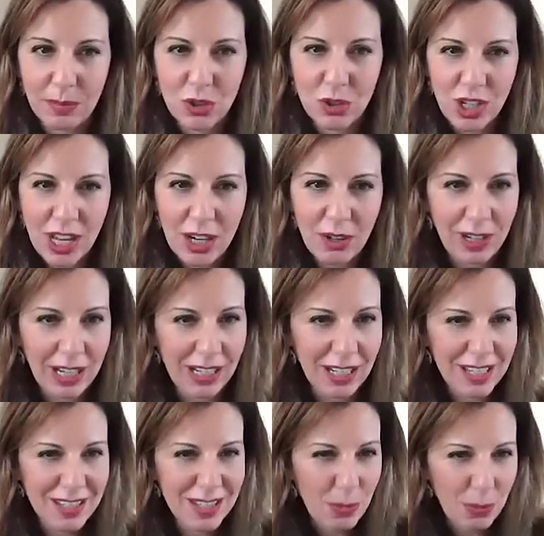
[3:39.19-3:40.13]
generate?
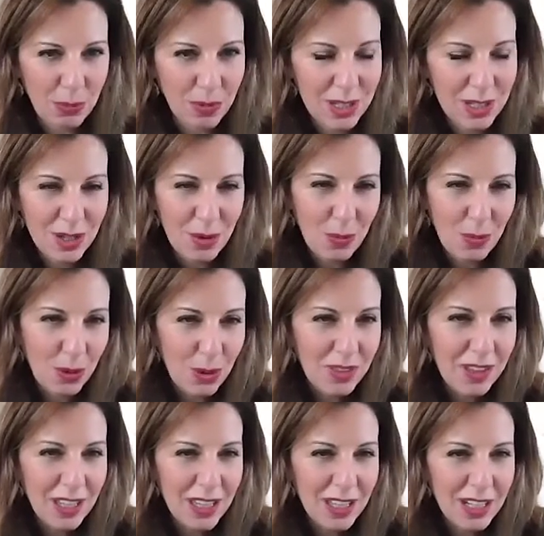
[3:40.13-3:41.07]
Is it
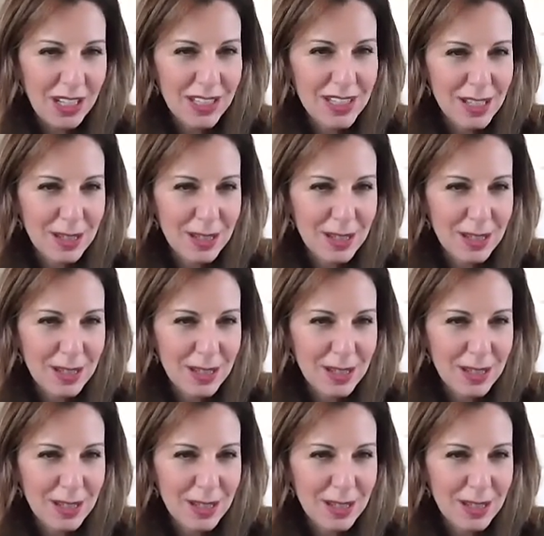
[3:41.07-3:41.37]
worth it?